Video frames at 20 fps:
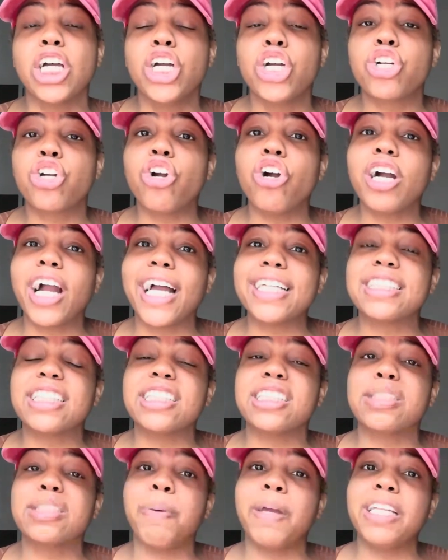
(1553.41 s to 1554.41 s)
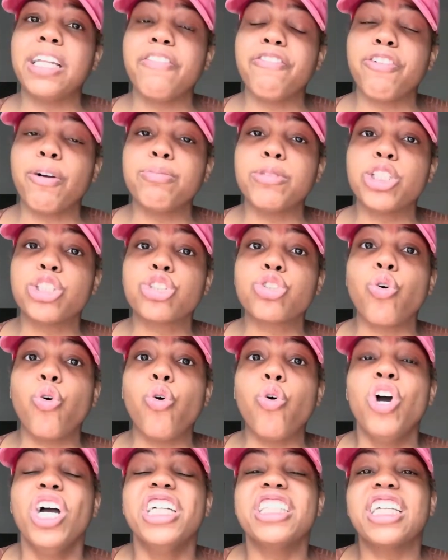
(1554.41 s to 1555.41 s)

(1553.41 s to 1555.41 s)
Girl got suspended from the school.